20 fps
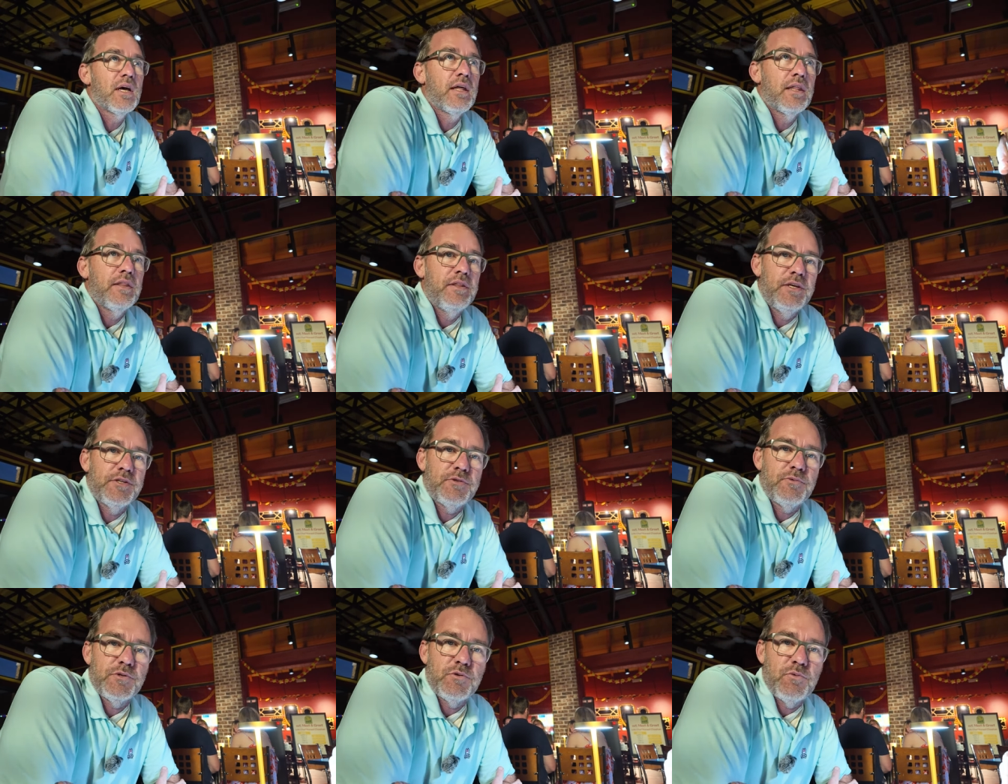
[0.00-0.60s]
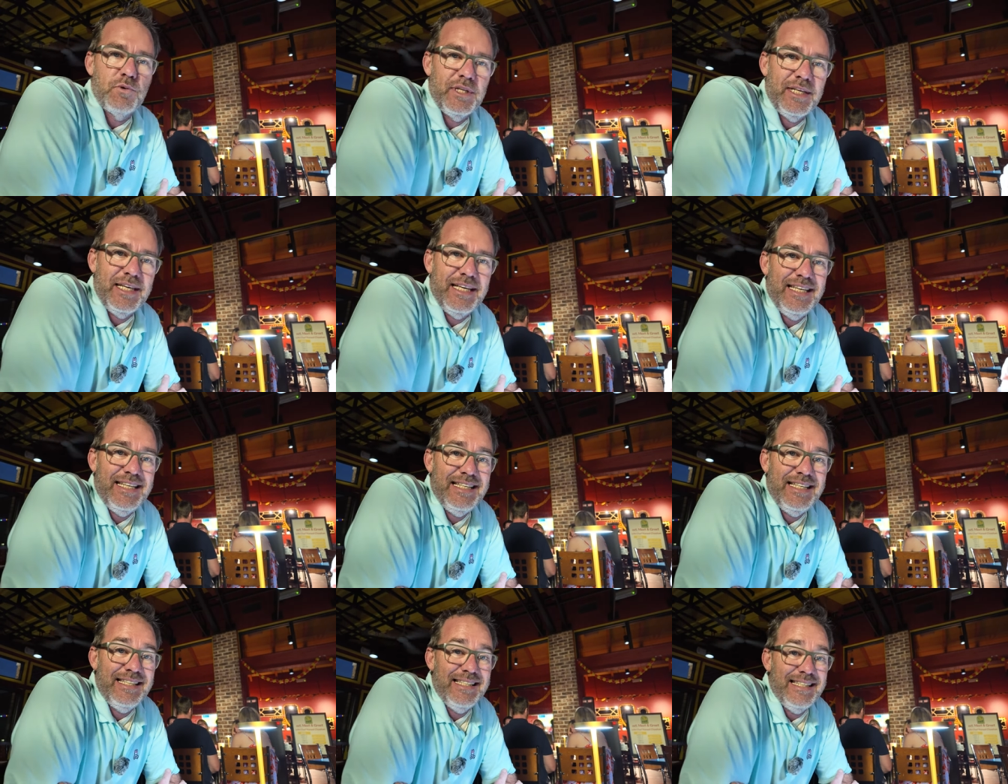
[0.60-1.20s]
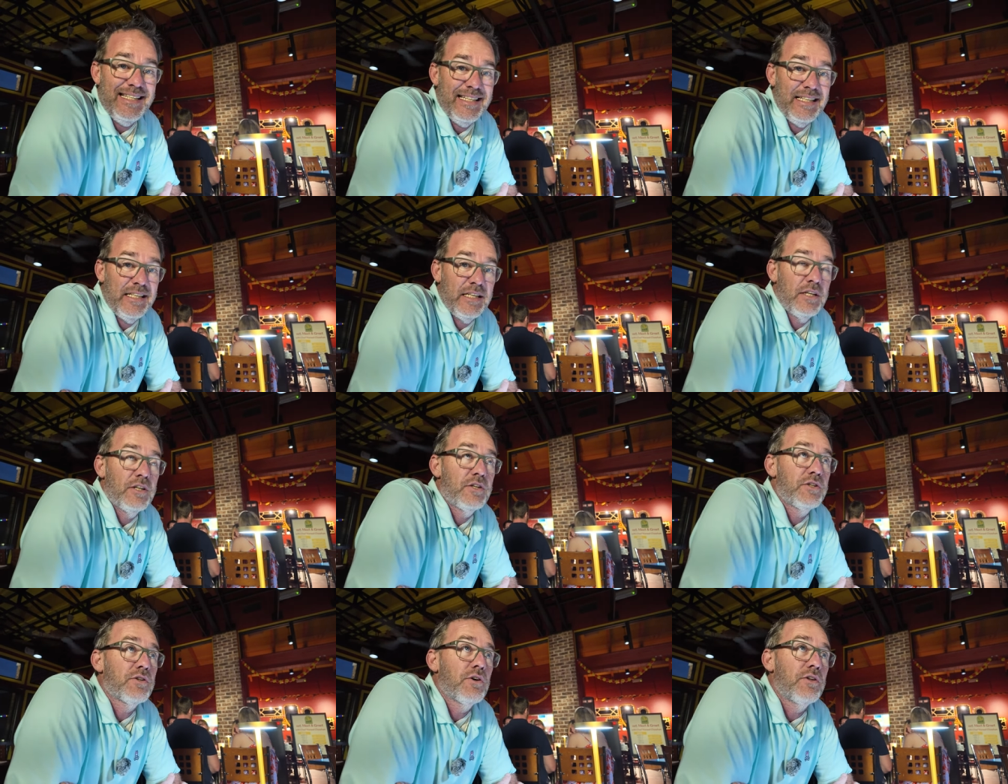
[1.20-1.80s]
This was really easy.
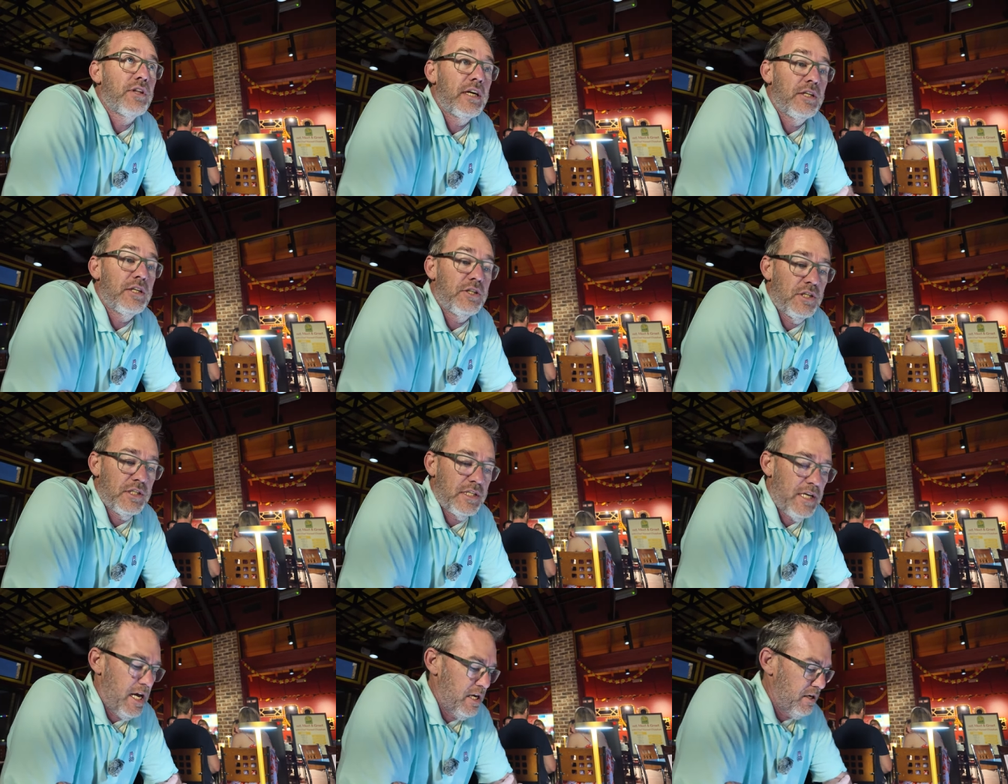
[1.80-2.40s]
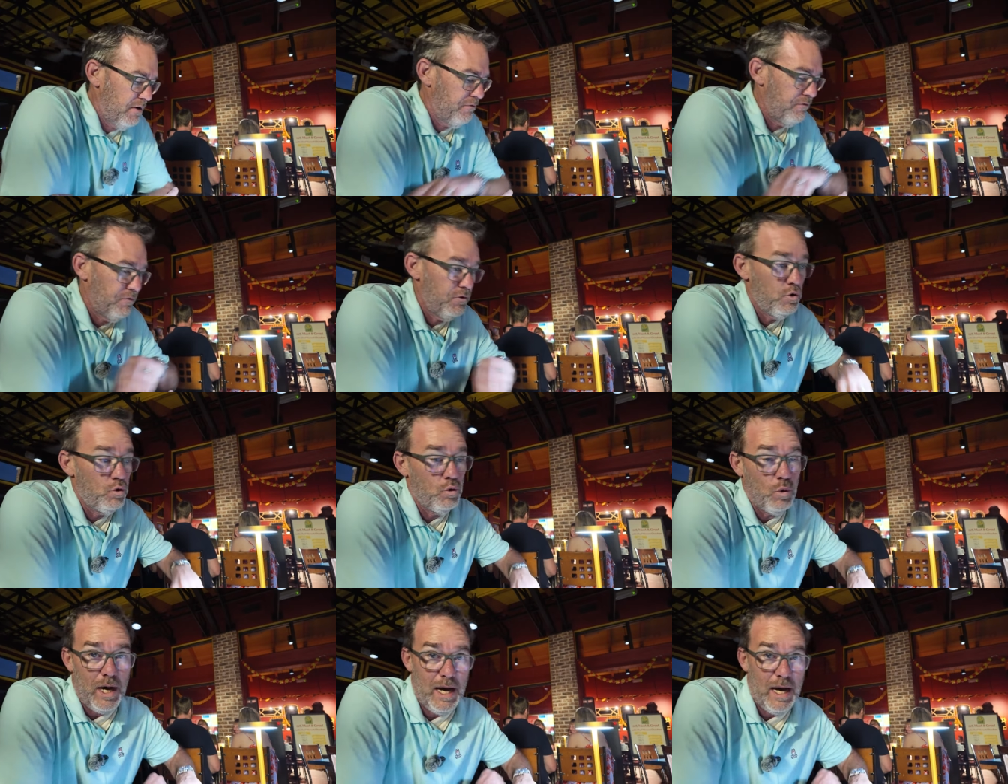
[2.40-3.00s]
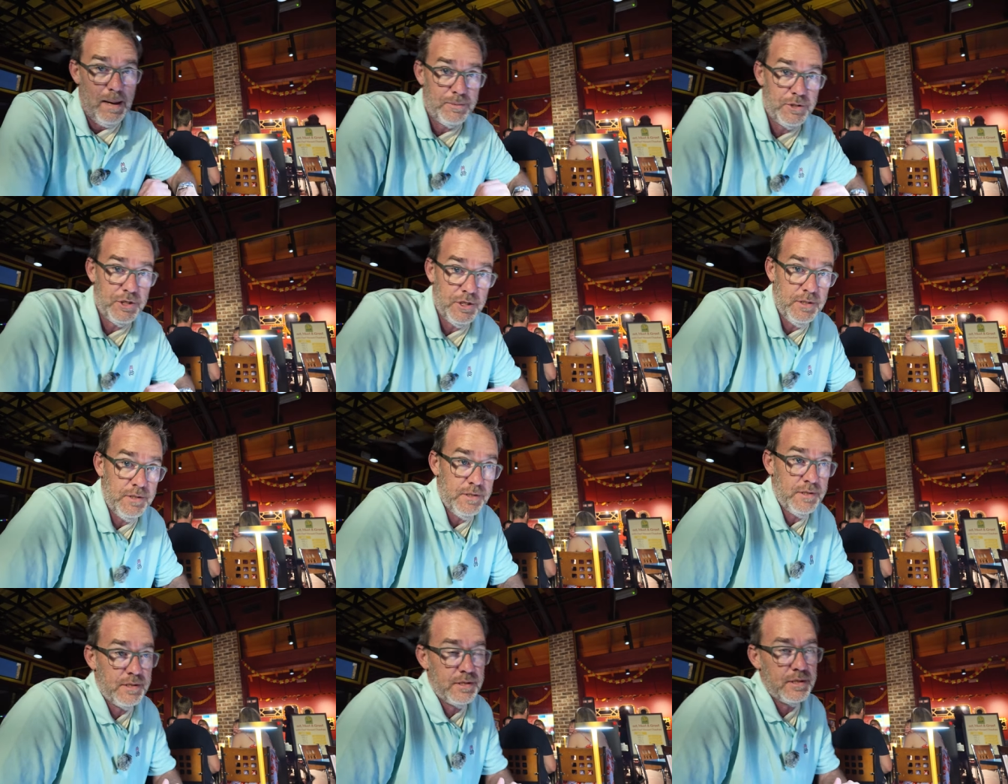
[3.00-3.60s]
So they just had a few
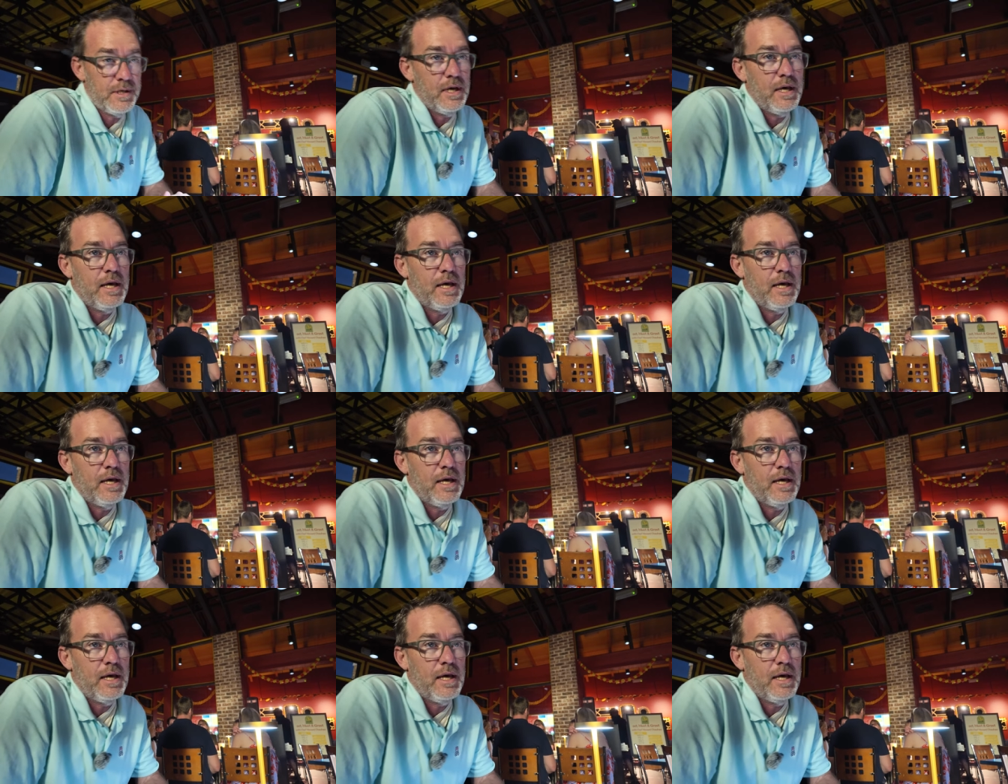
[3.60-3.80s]
options